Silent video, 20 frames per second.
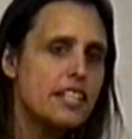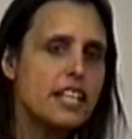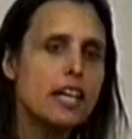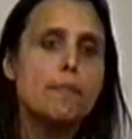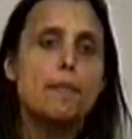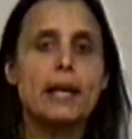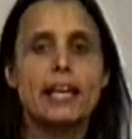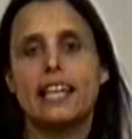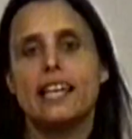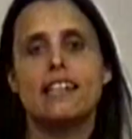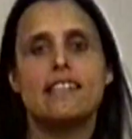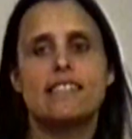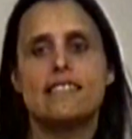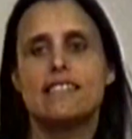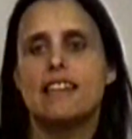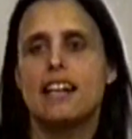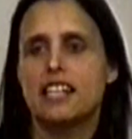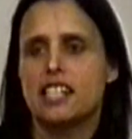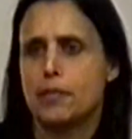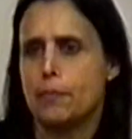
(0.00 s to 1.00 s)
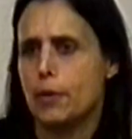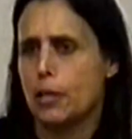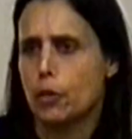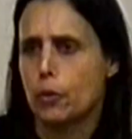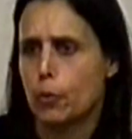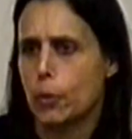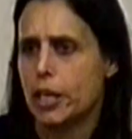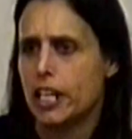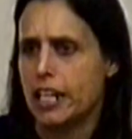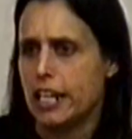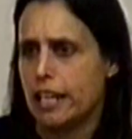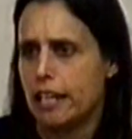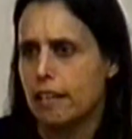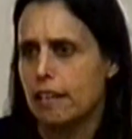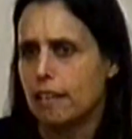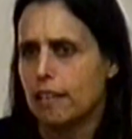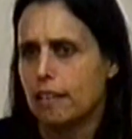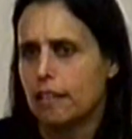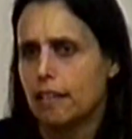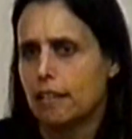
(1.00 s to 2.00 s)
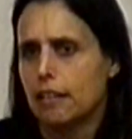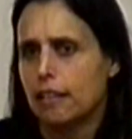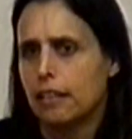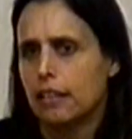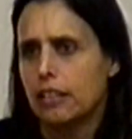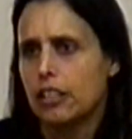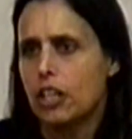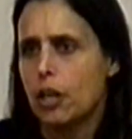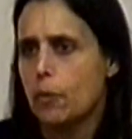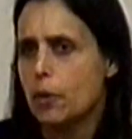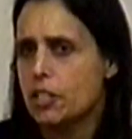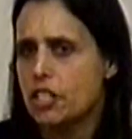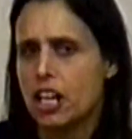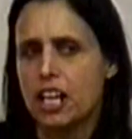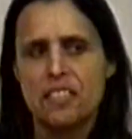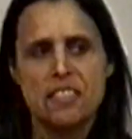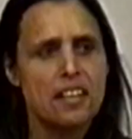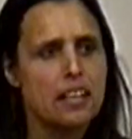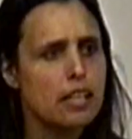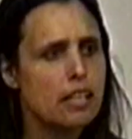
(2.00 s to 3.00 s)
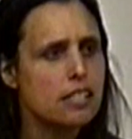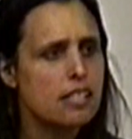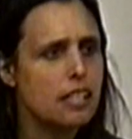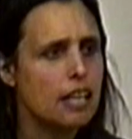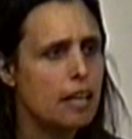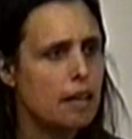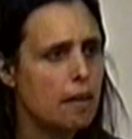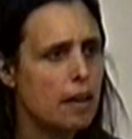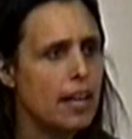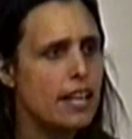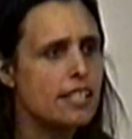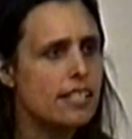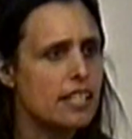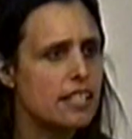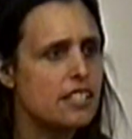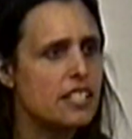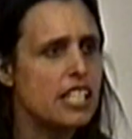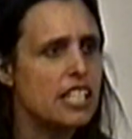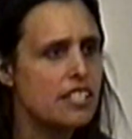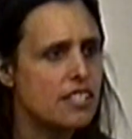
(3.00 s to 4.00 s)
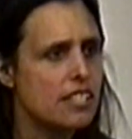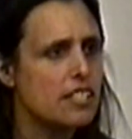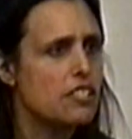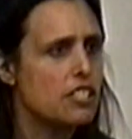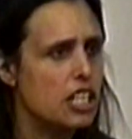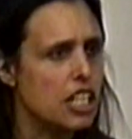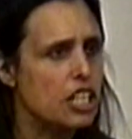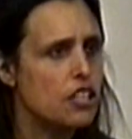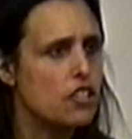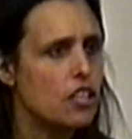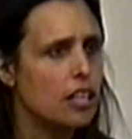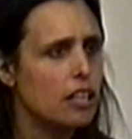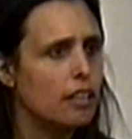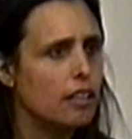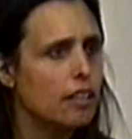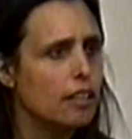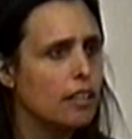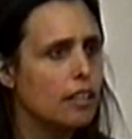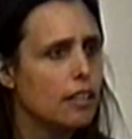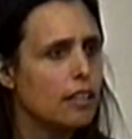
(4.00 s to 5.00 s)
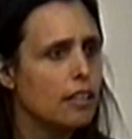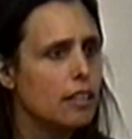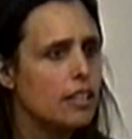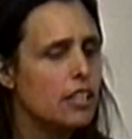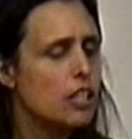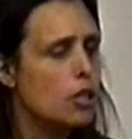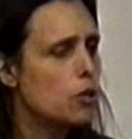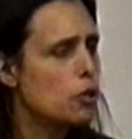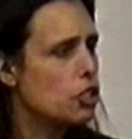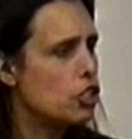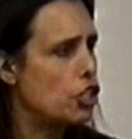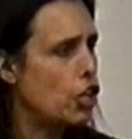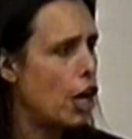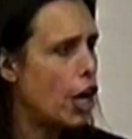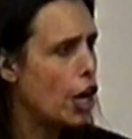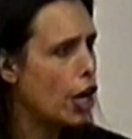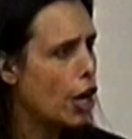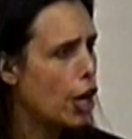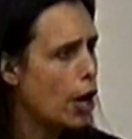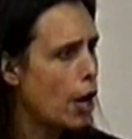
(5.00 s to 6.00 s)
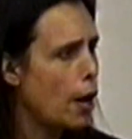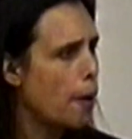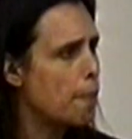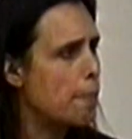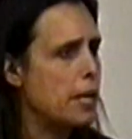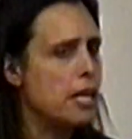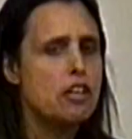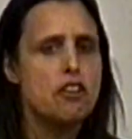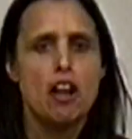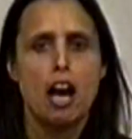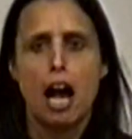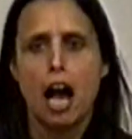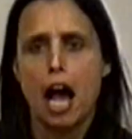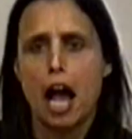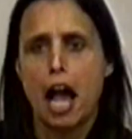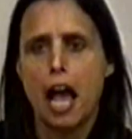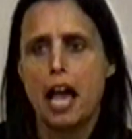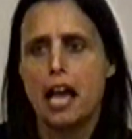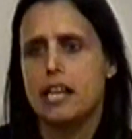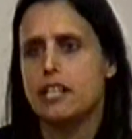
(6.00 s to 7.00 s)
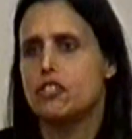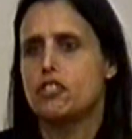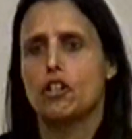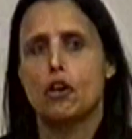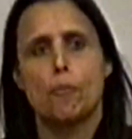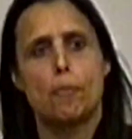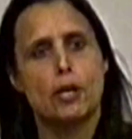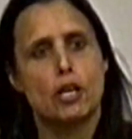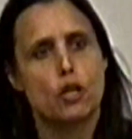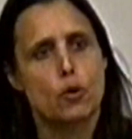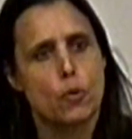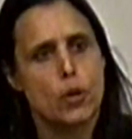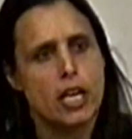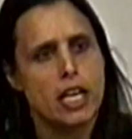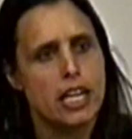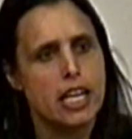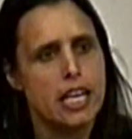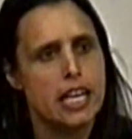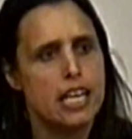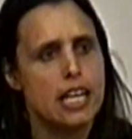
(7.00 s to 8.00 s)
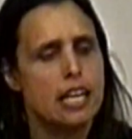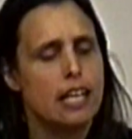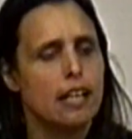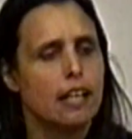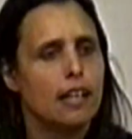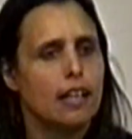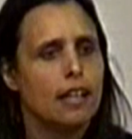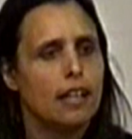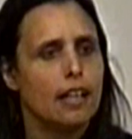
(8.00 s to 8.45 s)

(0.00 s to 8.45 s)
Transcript: I tell my kids not to be greedy, you know, which I think is a, is a decent teaching. You know, share, be nice, don't be greedy,